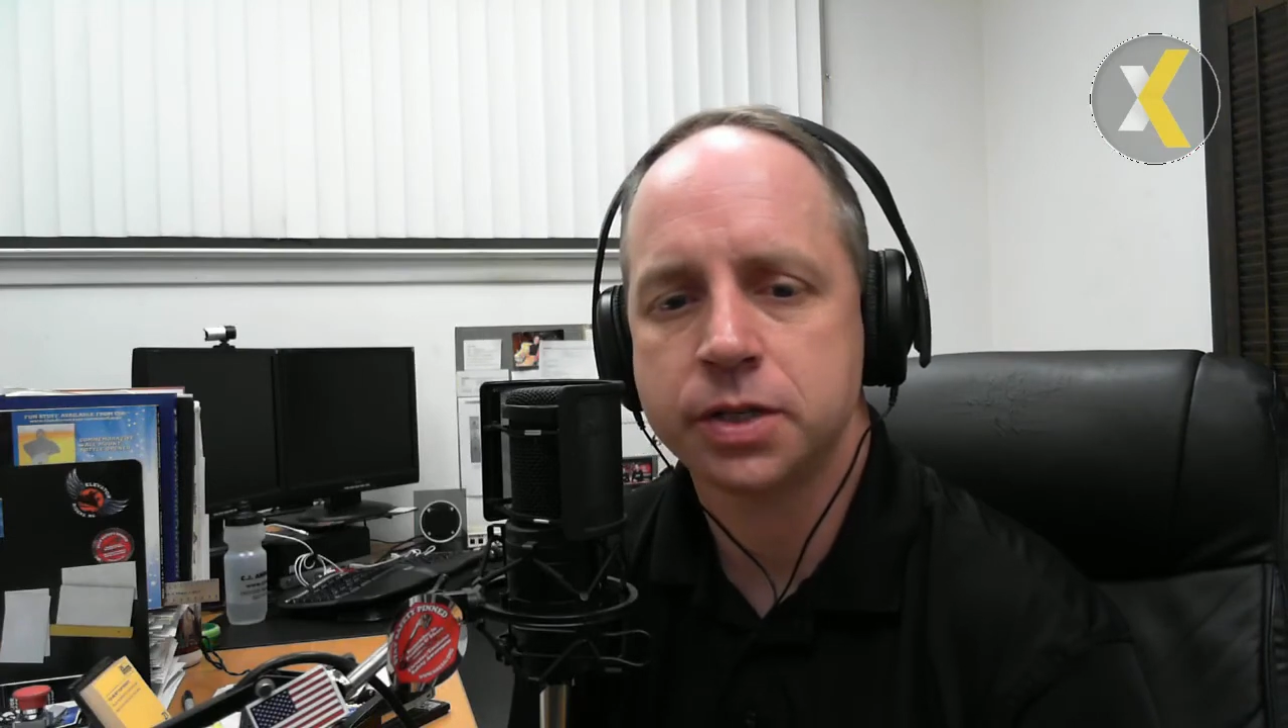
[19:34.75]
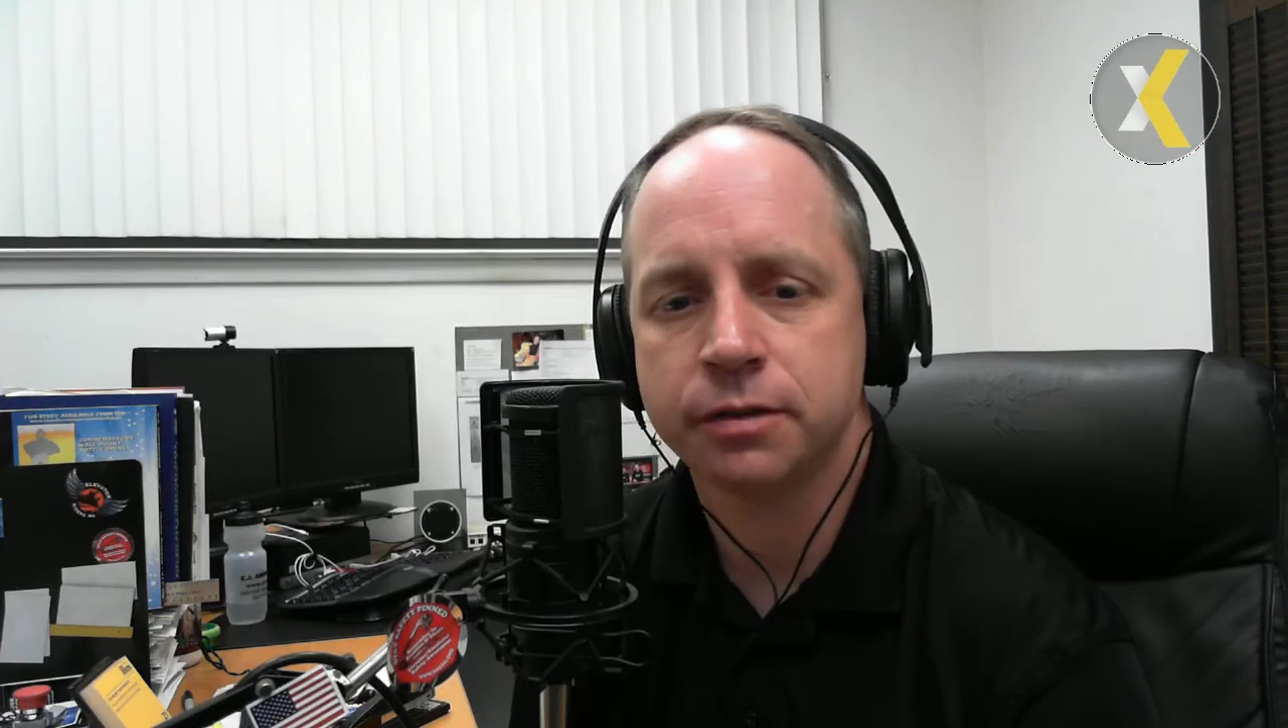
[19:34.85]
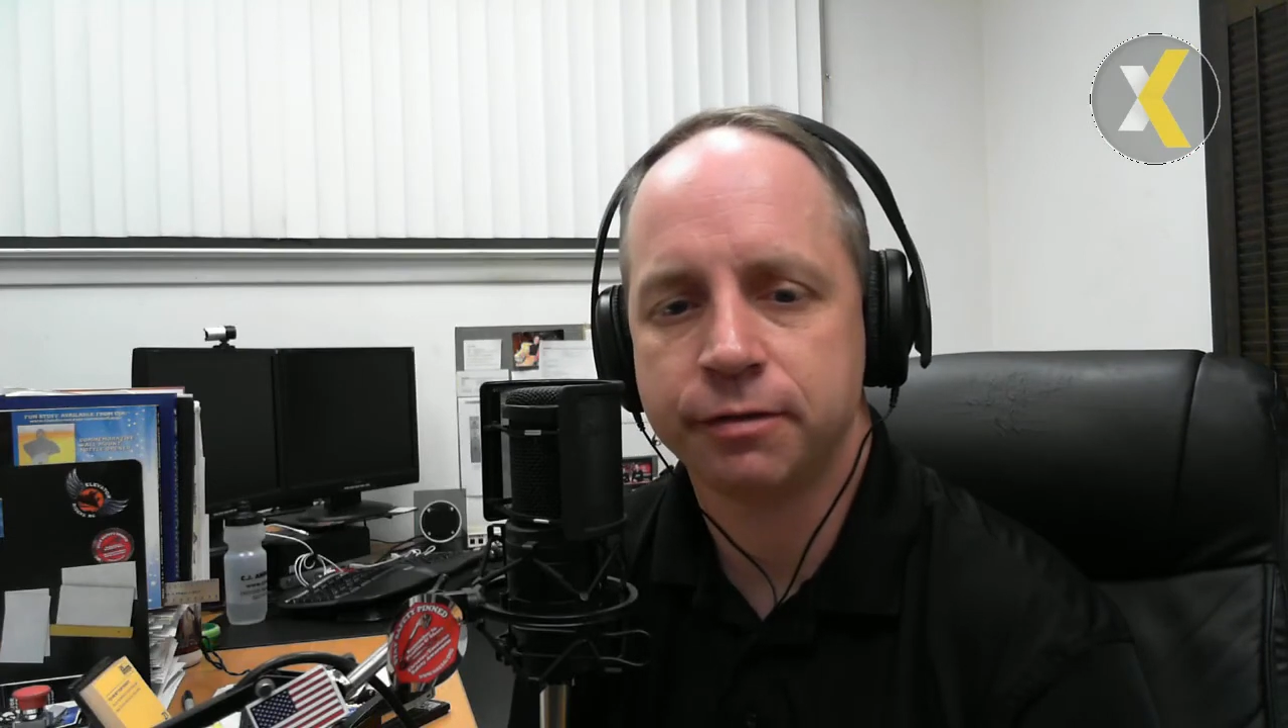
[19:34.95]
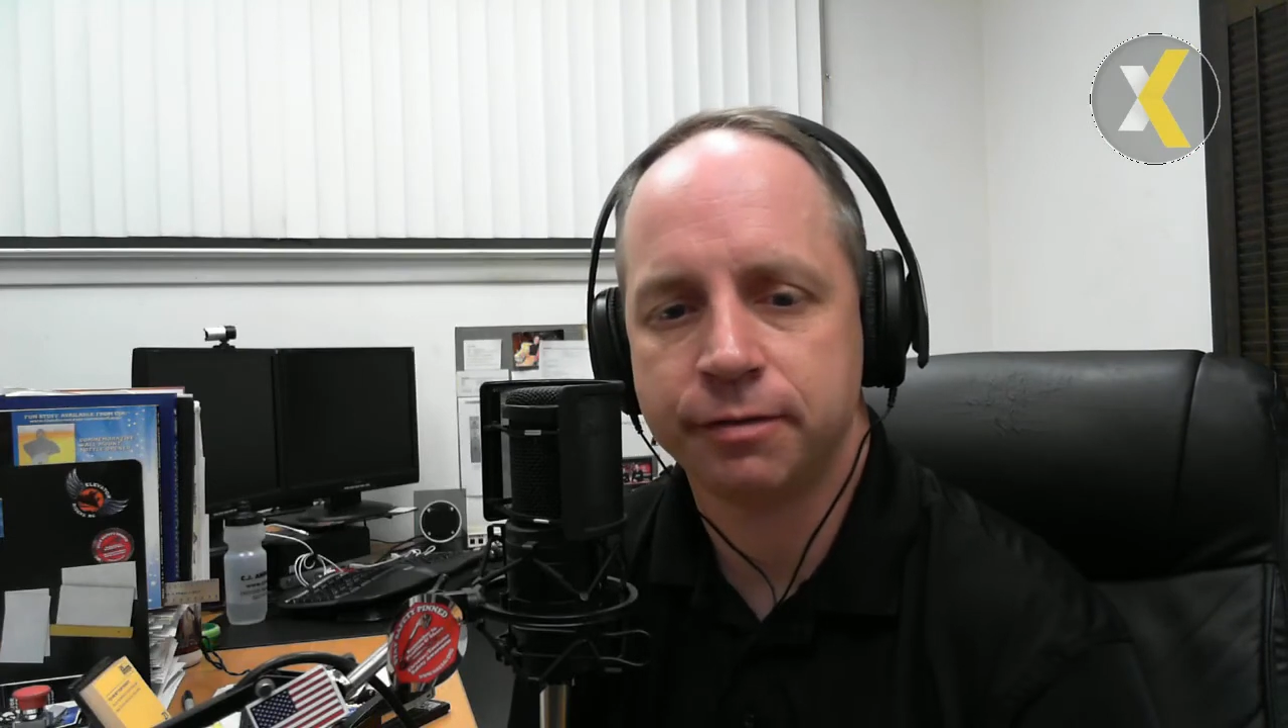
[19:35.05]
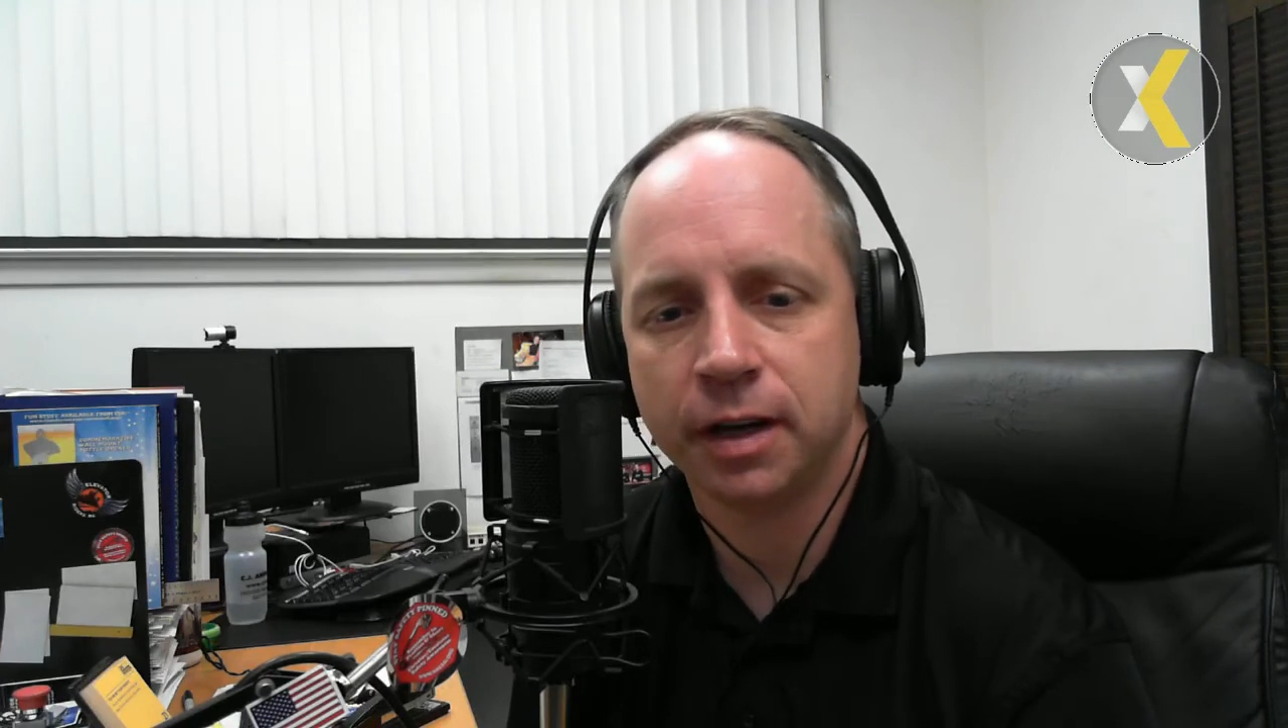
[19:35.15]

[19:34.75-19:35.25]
of,